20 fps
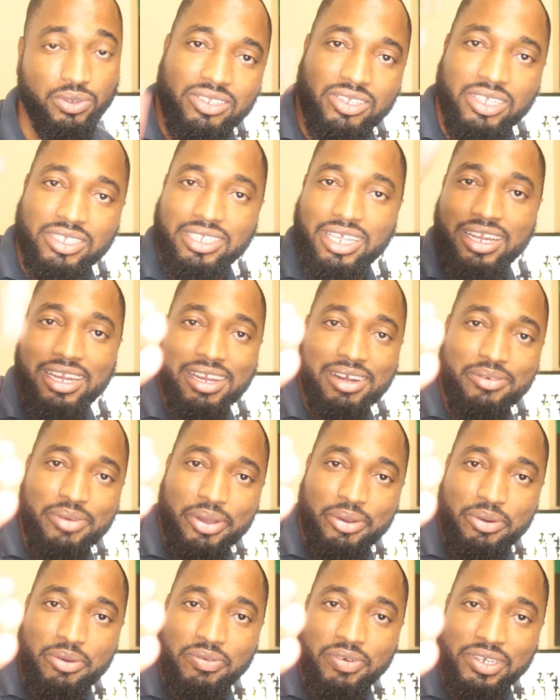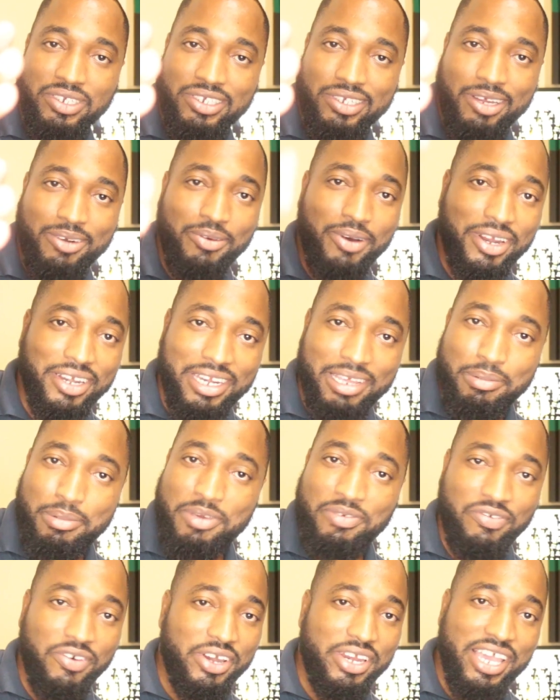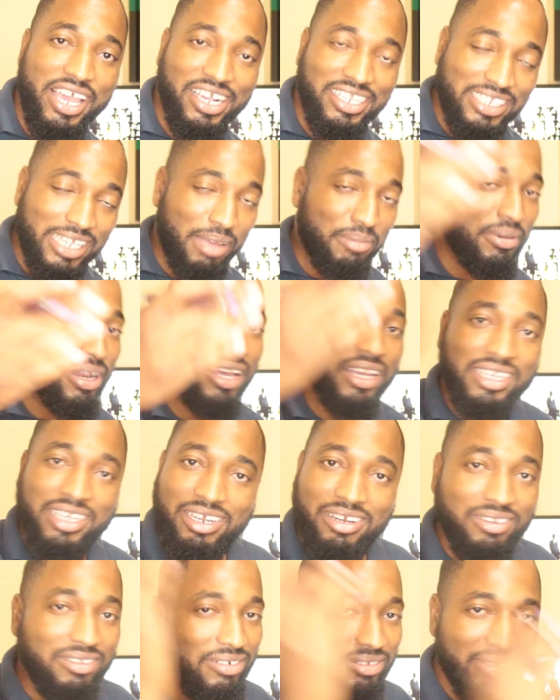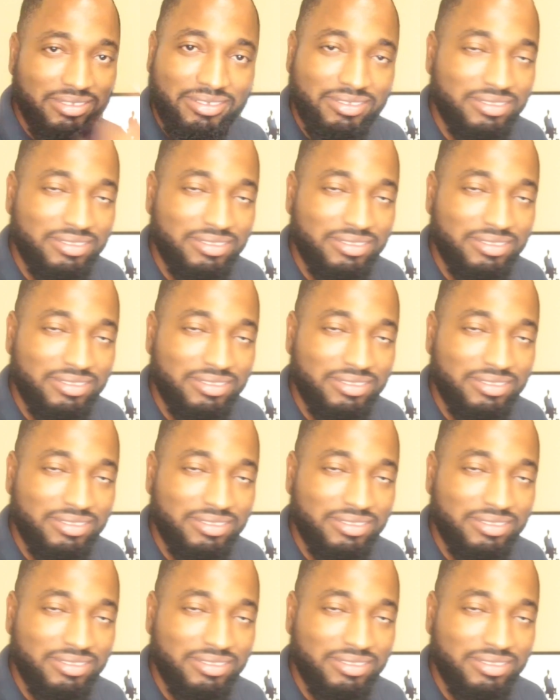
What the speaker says: Just a little quick revision one day before the exam, you know.